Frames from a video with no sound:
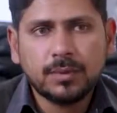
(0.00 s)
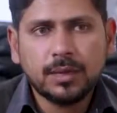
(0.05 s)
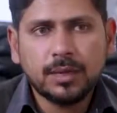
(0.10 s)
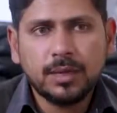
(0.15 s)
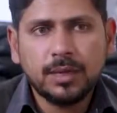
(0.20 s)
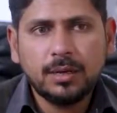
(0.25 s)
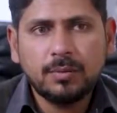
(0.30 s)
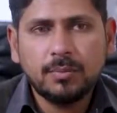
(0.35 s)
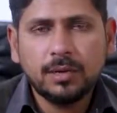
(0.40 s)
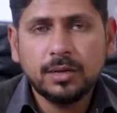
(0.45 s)

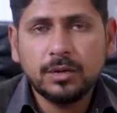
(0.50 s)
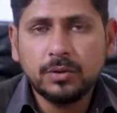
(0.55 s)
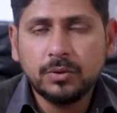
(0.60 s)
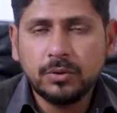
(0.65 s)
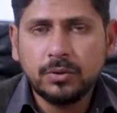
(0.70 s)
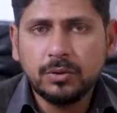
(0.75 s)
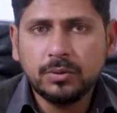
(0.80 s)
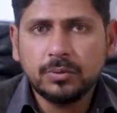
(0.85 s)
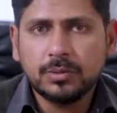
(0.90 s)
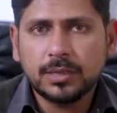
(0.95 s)
in my
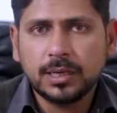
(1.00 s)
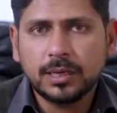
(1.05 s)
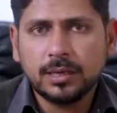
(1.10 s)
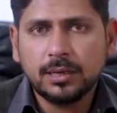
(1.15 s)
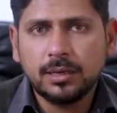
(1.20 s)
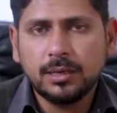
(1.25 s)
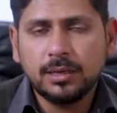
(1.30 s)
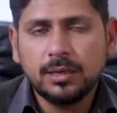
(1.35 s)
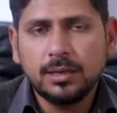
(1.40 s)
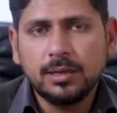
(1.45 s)
YouTube
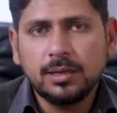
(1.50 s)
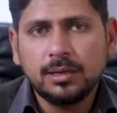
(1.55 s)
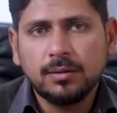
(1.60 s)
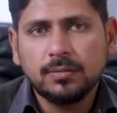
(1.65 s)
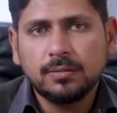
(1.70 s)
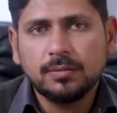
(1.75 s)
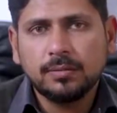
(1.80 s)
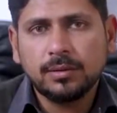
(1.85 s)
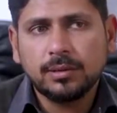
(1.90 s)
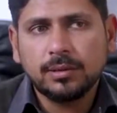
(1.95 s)
channel,
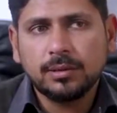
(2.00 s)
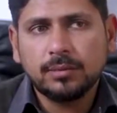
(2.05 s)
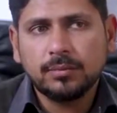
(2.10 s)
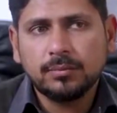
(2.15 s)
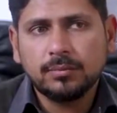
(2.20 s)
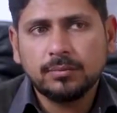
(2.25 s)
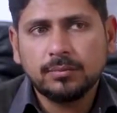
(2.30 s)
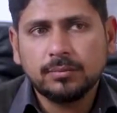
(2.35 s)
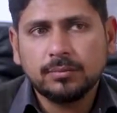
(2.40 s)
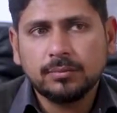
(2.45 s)

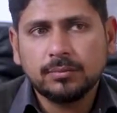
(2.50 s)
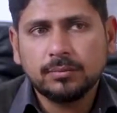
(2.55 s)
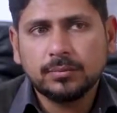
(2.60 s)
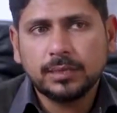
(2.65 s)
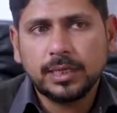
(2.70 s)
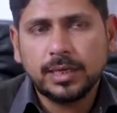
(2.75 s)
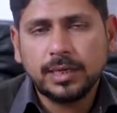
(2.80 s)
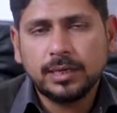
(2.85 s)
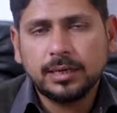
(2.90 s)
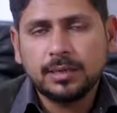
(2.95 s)

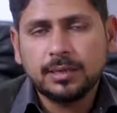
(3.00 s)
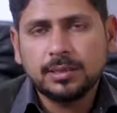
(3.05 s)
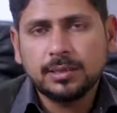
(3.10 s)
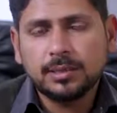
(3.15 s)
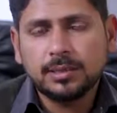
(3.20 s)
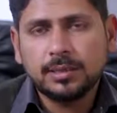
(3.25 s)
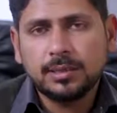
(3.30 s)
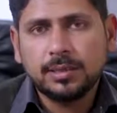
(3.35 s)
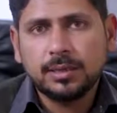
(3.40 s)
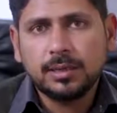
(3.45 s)
that
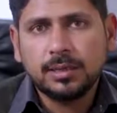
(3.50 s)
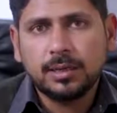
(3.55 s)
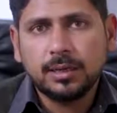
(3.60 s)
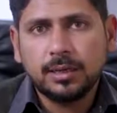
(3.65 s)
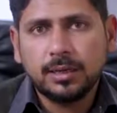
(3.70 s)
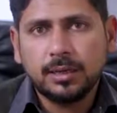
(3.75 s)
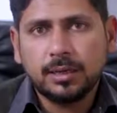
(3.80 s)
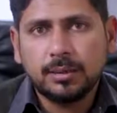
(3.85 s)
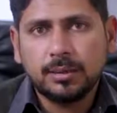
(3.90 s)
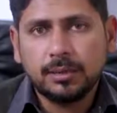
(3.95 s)
is,
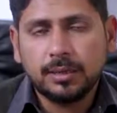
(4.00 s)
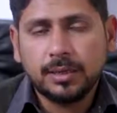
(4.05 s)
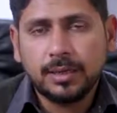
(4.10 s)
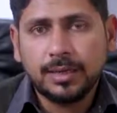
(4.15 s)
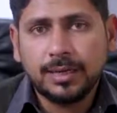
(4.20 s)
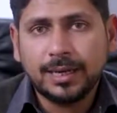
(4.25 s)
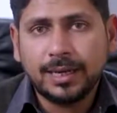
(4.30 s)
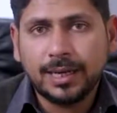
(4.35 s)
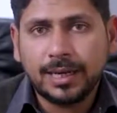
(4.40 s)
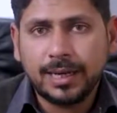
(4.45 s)

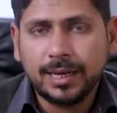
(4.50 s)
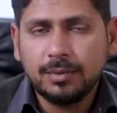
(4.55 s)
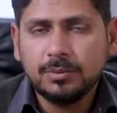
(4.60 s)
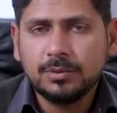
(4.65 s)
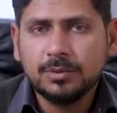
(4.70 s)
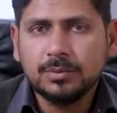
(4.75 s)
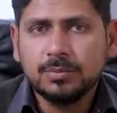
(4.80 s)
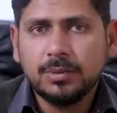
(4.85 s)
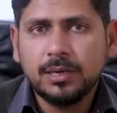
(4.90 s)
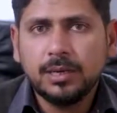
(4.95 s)
it
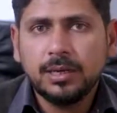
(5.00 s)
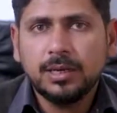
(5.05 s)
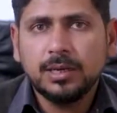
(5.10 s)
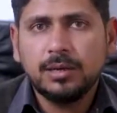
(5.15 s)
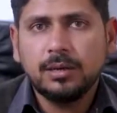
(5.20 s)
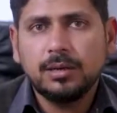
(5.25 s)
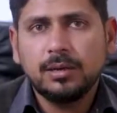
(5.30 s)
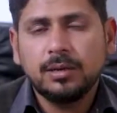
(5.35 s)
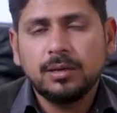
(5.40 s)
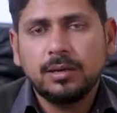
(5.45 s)
helps me
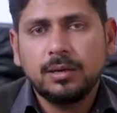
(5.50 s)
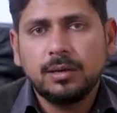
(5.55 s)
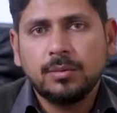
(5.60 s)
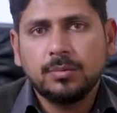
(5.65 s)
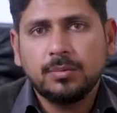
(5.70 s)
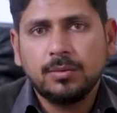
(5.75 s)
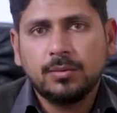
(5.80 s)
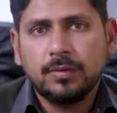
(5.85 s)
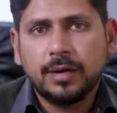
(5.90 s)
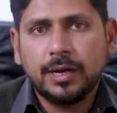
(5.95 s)
in
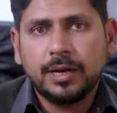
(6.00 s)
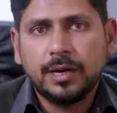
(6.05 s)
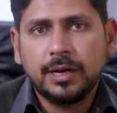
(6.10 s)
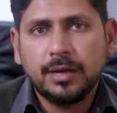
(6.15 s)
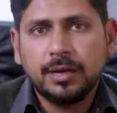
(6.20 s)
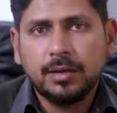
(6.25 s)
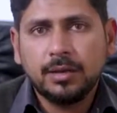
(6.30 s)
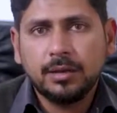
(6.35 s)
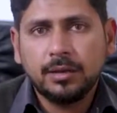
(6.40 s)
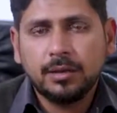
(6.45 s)

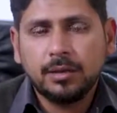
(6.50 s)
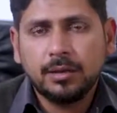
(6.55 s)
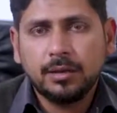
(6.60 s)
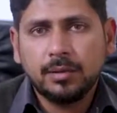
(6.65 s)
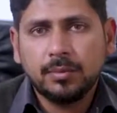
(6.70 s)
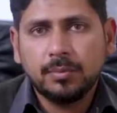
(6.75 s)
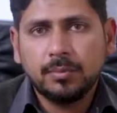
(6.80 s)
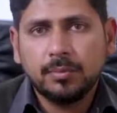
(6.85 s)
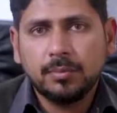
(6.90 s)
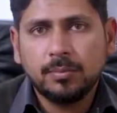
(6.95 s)
providing
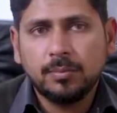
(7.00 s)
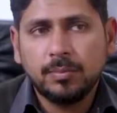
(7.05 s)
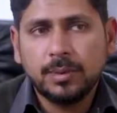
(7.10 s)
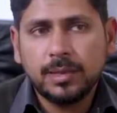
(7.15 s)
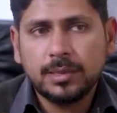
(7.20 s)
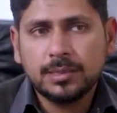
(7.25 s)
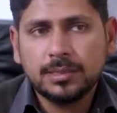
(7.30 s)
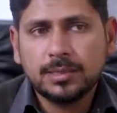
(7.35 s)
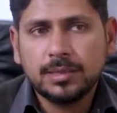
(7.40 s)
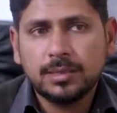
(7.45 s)

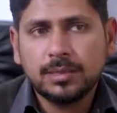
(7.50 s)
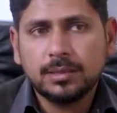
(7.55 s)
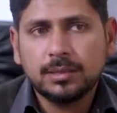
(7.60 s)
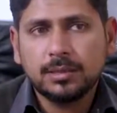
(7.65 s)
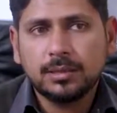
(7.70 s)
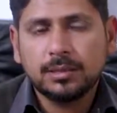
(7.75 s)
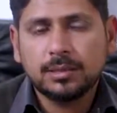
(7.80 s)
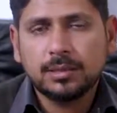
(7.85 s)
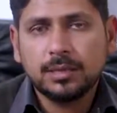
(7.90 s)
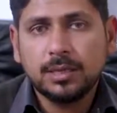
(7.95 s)
basic
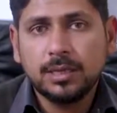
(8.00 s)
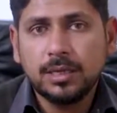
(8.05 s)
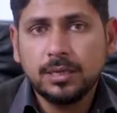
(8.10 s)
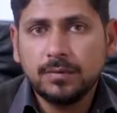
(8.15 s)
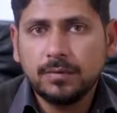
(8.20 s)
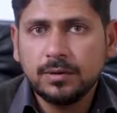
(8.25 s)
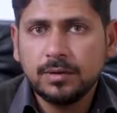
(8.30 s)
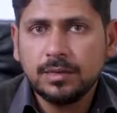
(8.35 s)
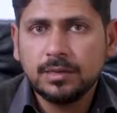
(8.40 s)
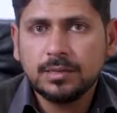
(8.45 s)

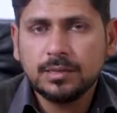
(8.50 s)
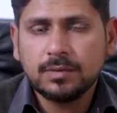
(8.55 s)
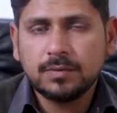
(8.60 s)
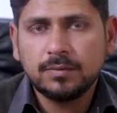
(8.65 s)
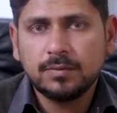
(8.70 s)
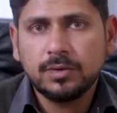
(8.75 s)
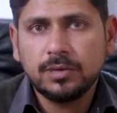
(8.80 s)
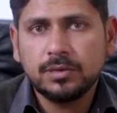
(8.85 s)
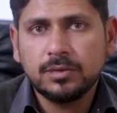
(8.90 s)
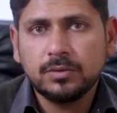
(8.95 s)
keywords
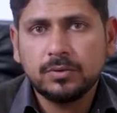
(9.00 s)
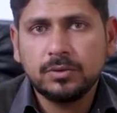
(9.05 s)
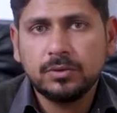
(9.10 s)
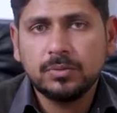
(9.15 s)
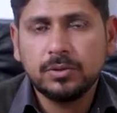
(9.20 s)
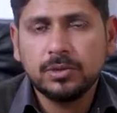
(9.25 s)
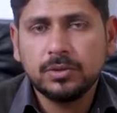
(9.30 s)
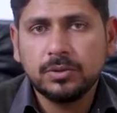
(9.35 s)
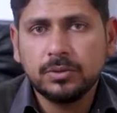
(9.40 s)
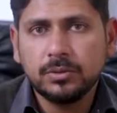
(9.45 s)
which should
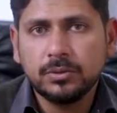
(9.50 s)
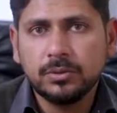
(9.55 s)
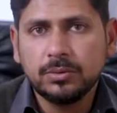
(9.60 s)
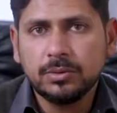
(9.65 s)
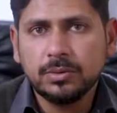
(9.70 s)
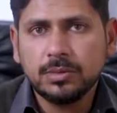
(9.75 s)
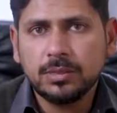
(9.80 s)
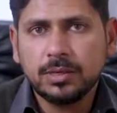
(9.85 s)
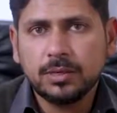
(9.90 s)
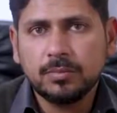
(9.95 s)
be
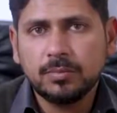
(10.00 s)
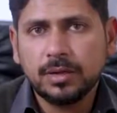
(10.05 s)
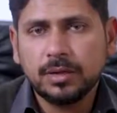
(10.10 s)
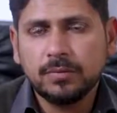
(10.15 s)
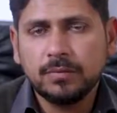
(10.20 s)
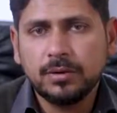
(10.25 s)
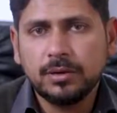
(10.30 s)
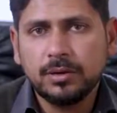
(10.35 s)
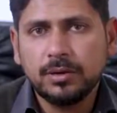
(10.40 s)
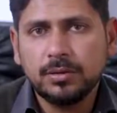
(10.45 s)
used in my
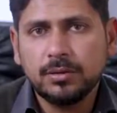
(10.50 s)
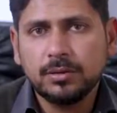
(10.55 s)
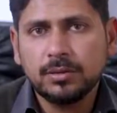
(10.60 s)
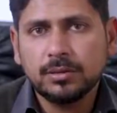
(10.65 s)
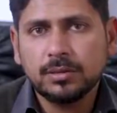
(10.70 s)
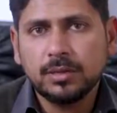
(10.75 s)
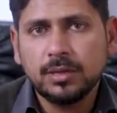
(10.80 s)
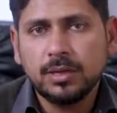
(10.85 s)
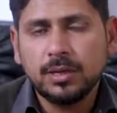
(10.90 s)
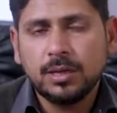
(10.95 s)

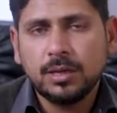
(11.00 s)
videos,